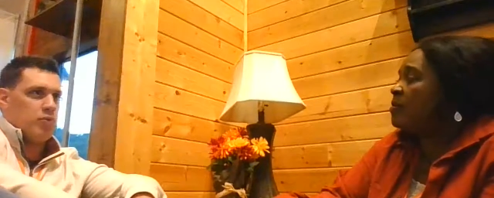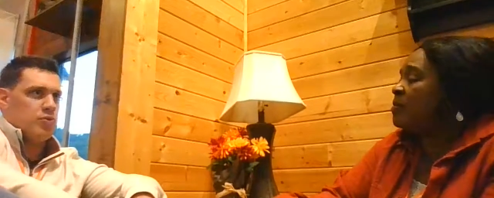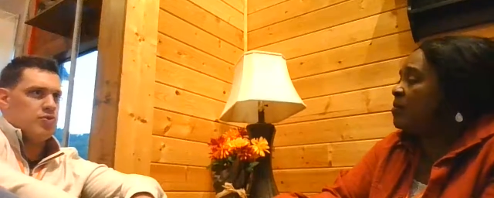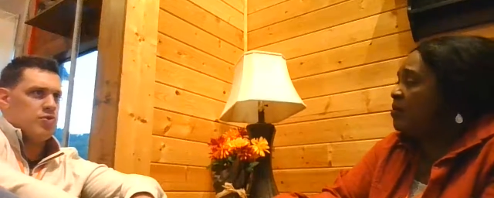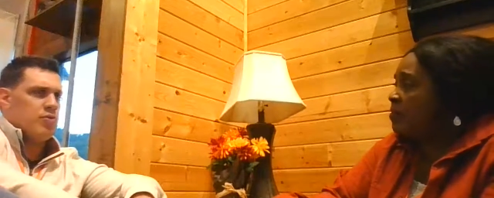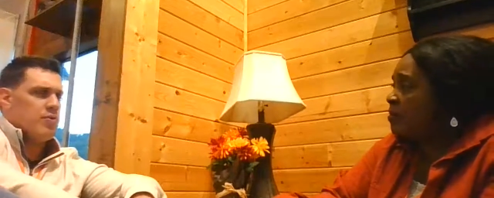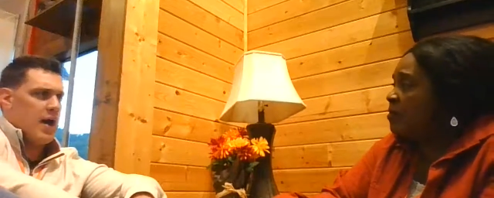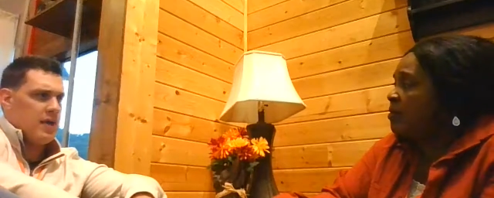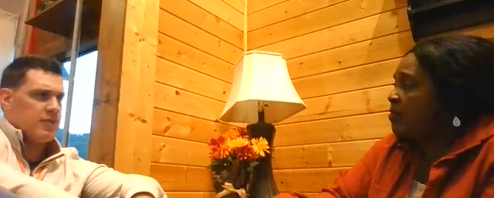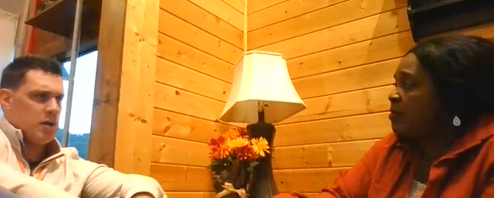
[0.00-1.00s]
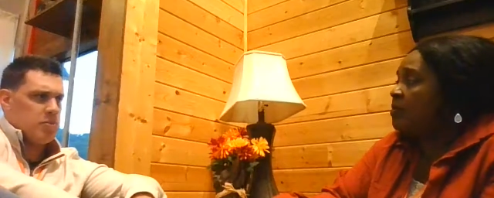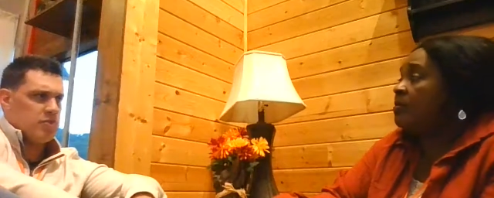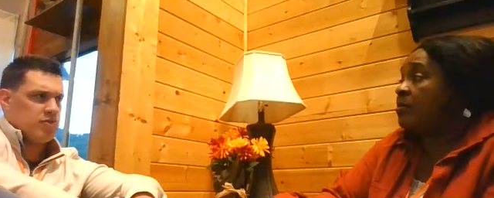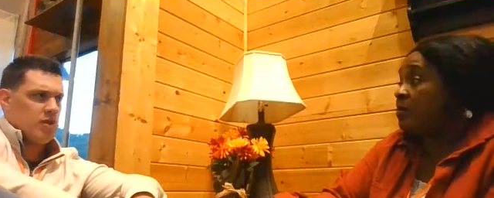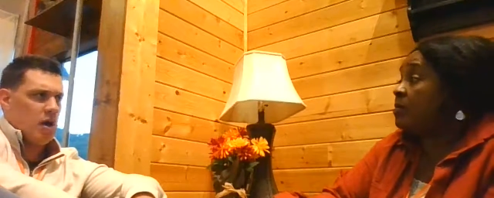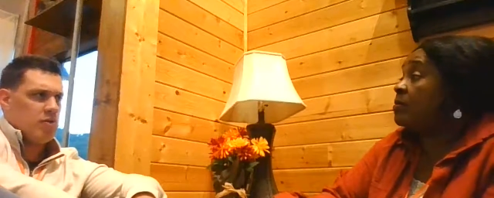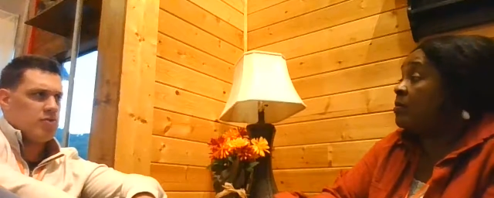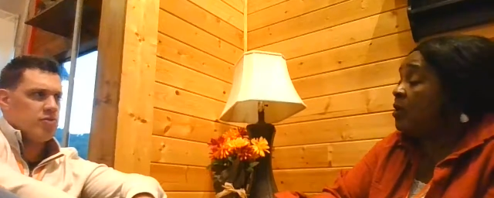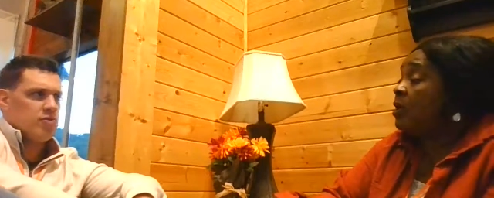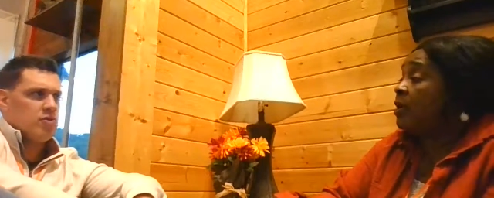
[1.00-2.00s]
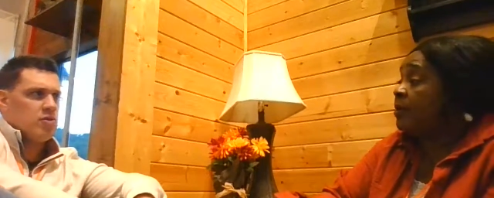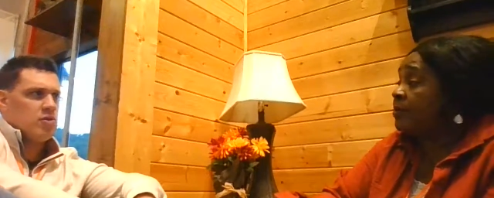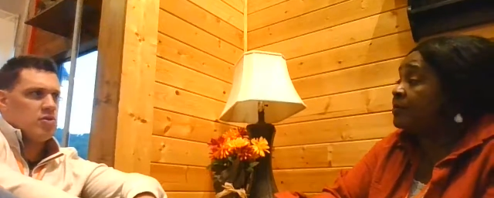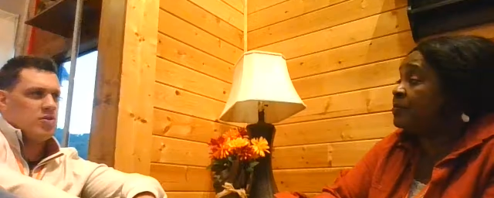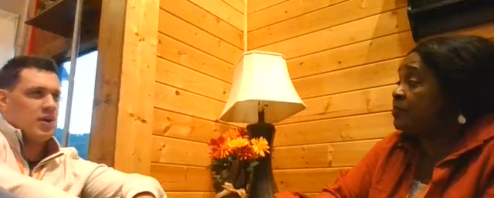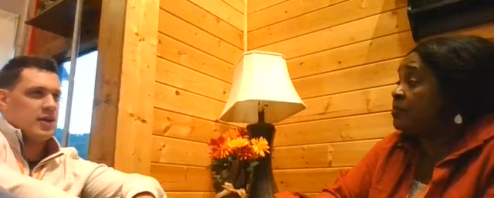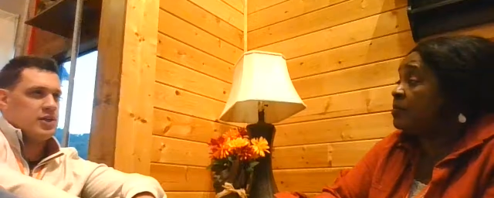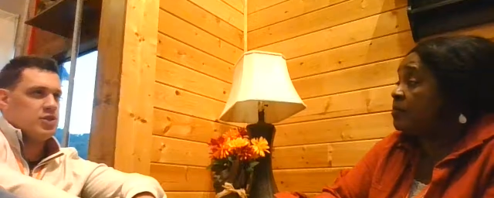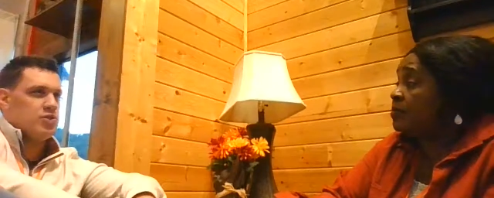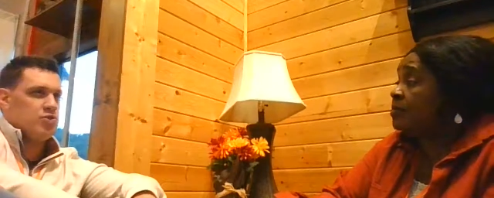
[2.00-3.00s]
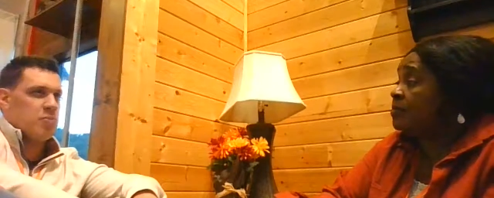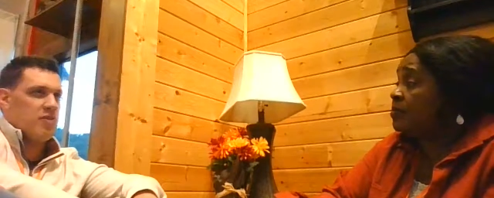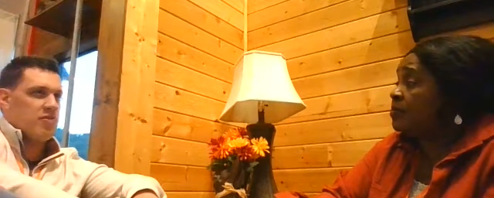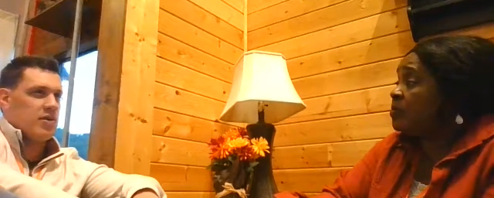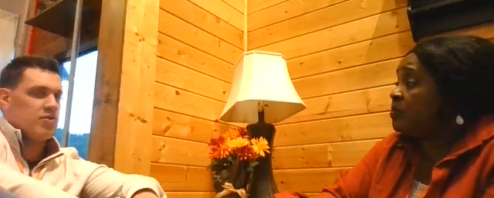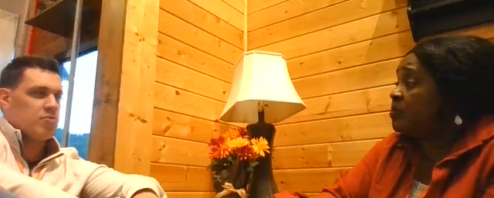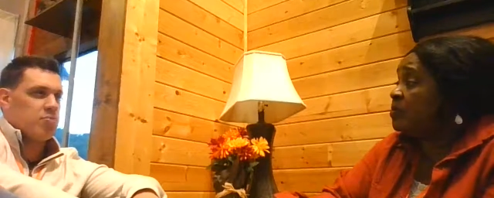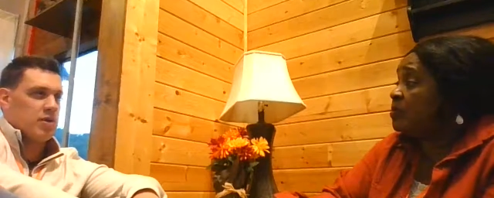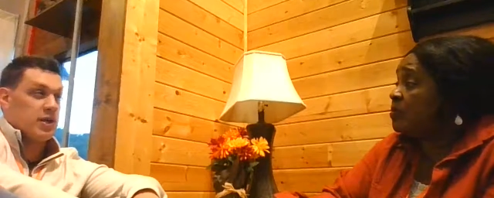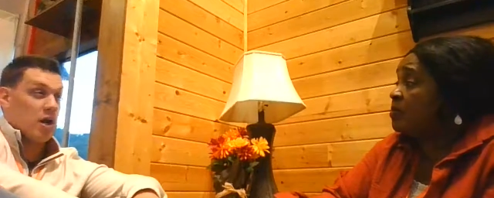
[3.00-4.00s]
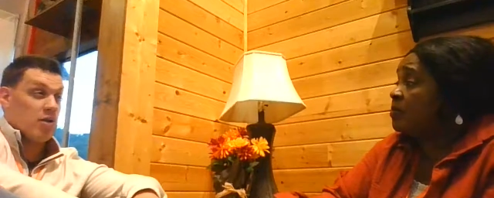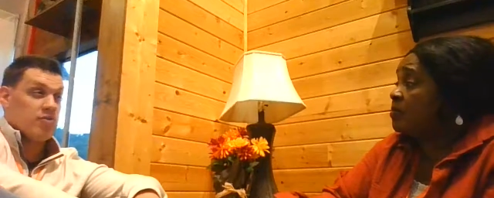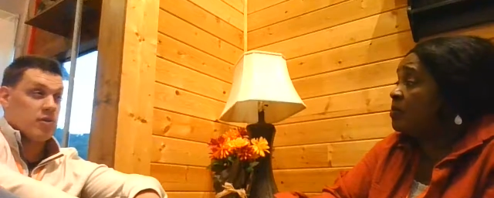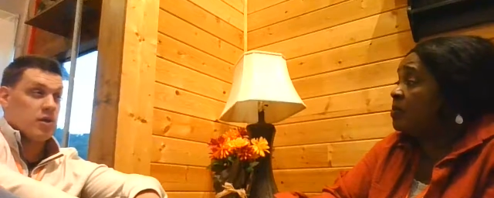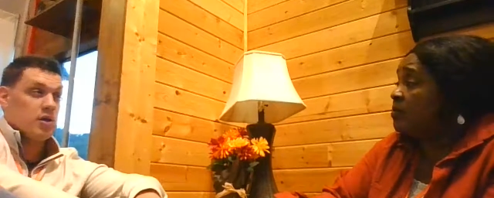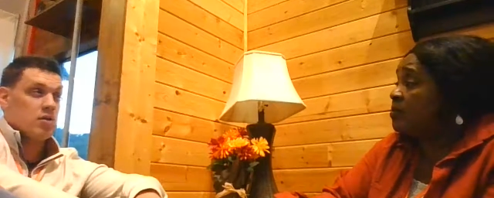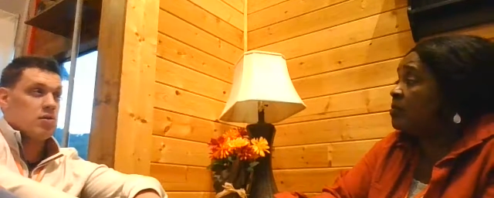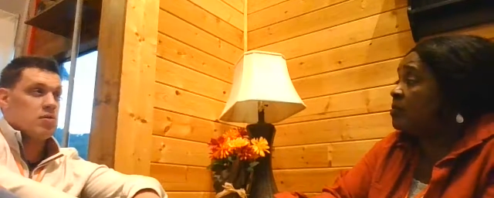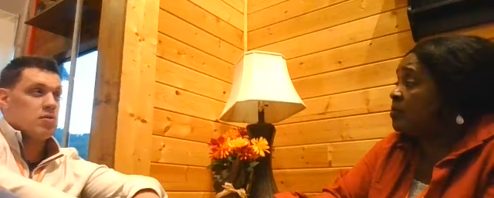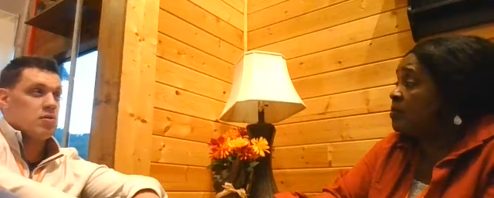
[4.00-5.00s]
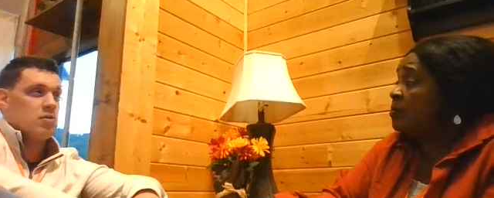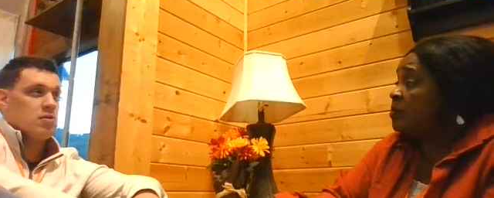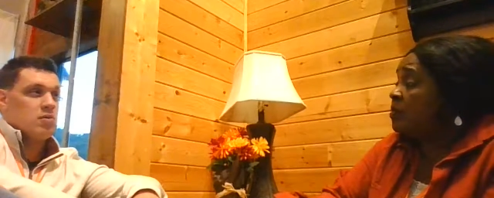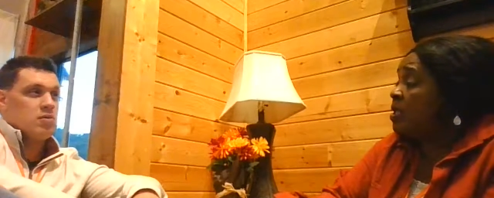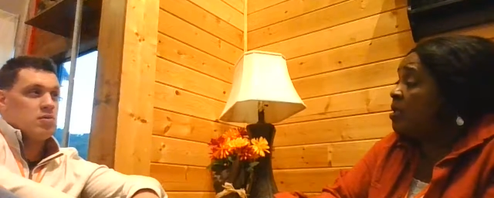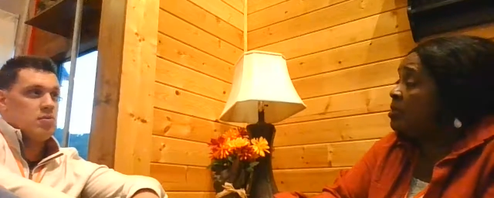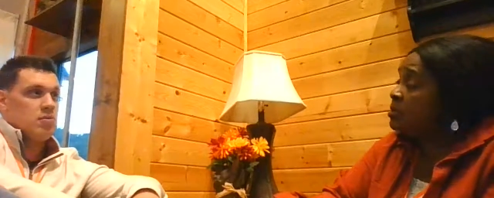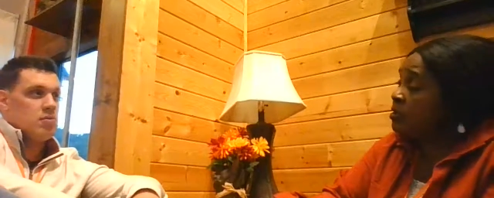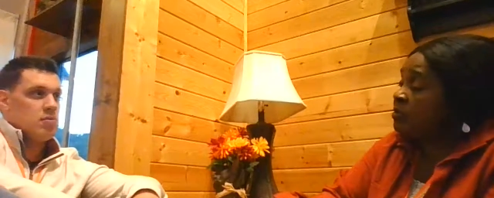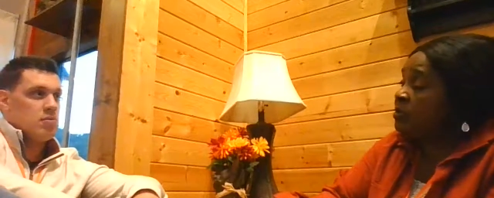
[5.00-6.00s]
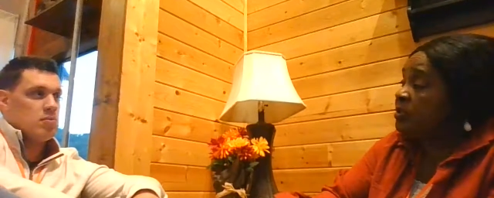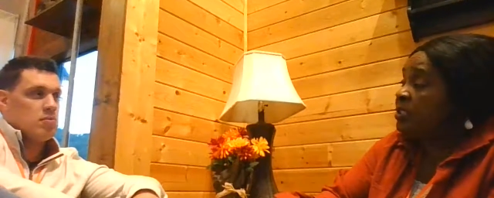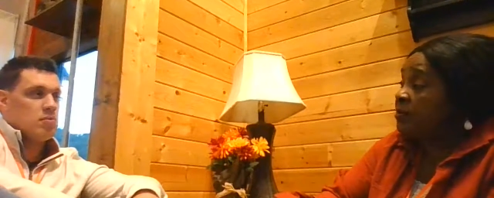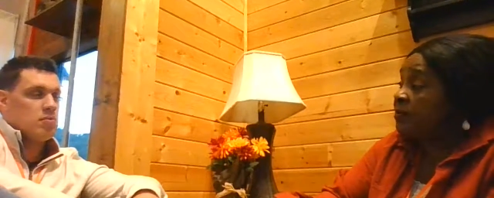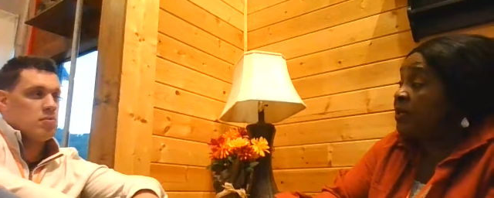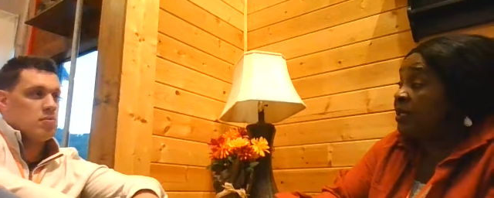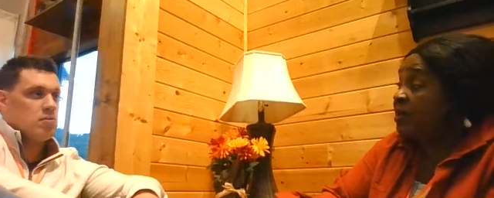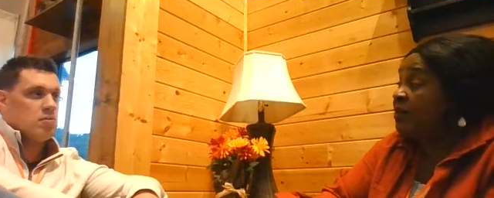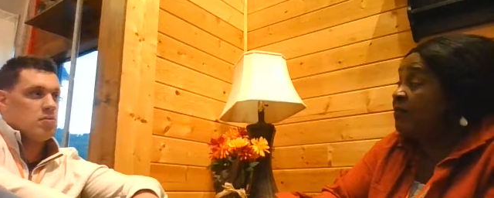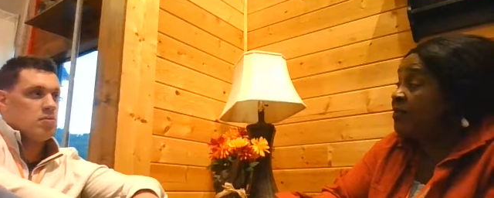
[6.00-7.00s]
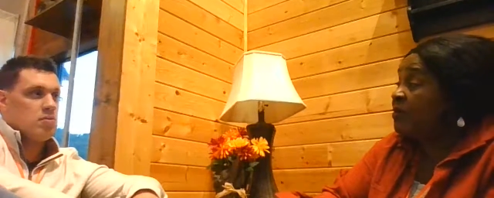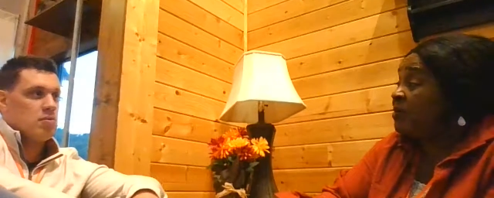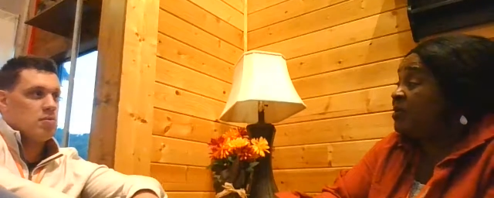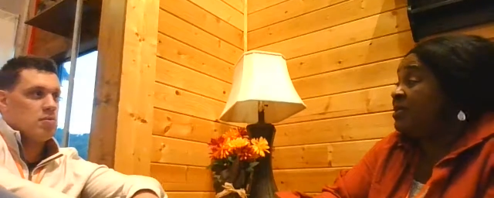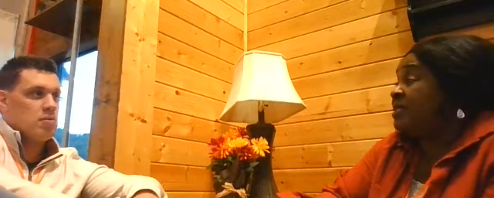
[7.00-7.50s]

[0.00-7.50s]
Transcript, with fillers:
Speaker 1: who do that type of stuff. Yeah. Like I choose my friends pretty carefully.
Speaker 2: So when you say pretty carefully, what does